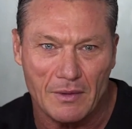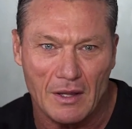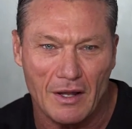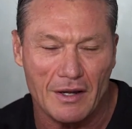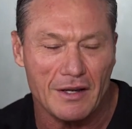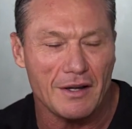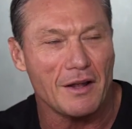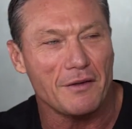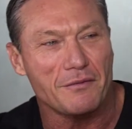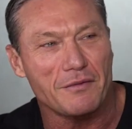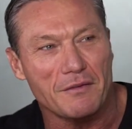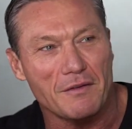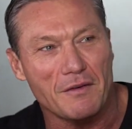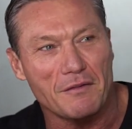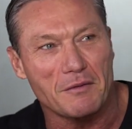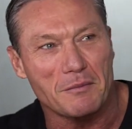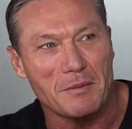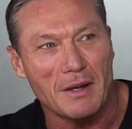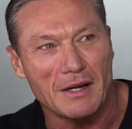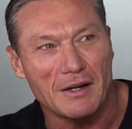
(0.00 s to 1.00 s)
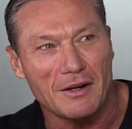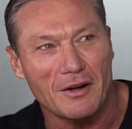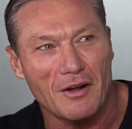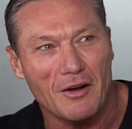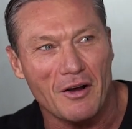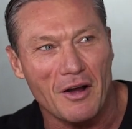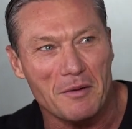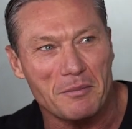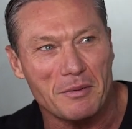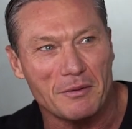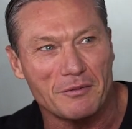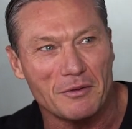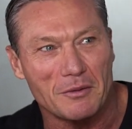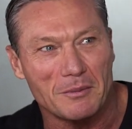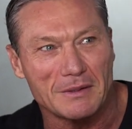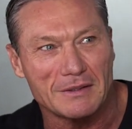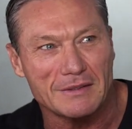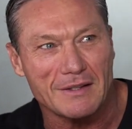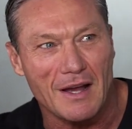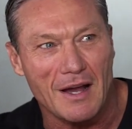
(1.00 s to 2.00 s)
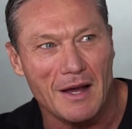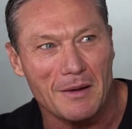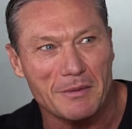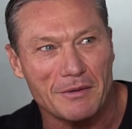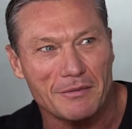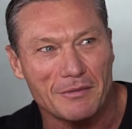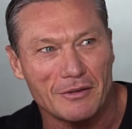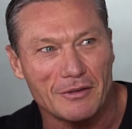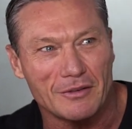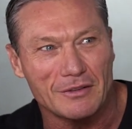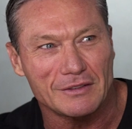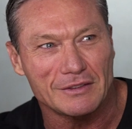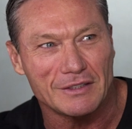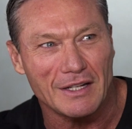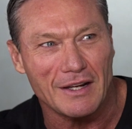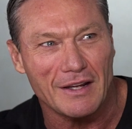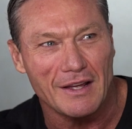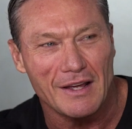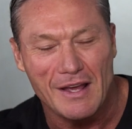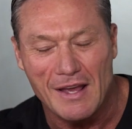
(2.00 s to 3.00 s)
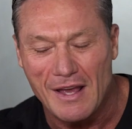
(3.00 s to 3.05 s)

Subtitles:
I don't know if you've ever been in a high performance car before, Jay.